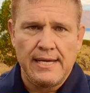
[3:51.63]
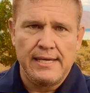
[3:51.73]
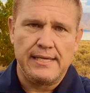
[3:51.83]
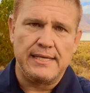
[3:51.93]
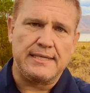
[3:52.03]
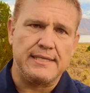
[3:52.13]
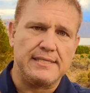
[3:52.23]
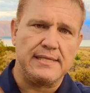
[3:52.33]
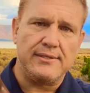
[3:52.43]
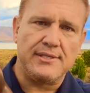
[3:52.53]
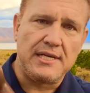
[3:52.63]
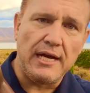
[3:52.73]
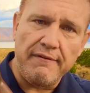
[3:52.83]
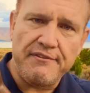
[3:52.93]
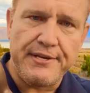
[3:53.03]
you get these little
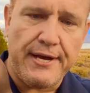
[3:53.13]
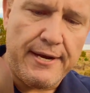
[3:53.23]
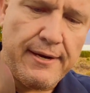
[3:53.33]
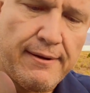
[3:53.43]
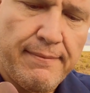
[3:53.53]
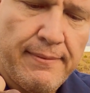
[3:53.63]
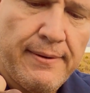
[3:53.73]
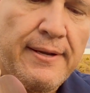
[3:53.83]
scuffs on them